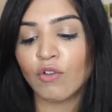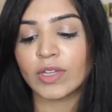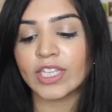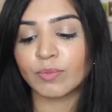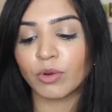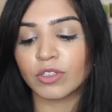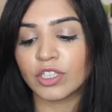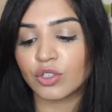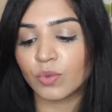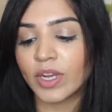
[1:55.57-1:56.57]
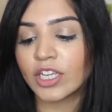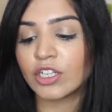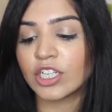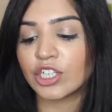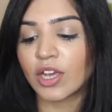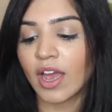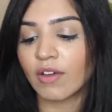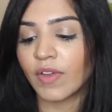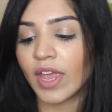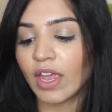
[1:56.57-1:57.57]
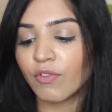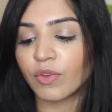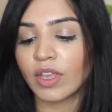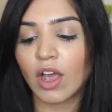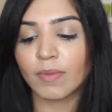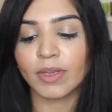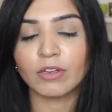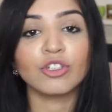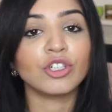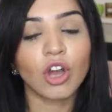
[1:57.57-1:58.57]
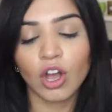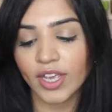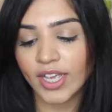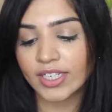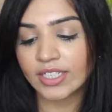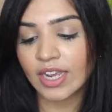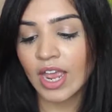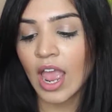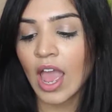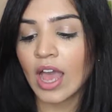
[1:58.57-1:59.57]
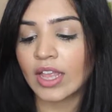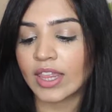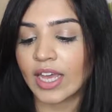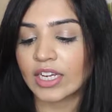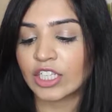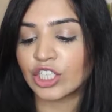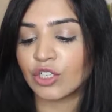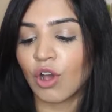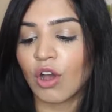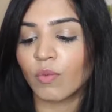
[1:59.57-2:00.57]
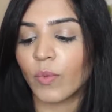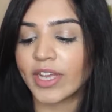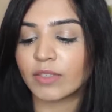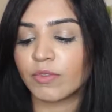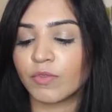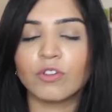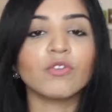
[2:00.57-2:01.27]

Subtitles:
For this process to work, you need to have hair for the IPL to target. That is, you can't wax before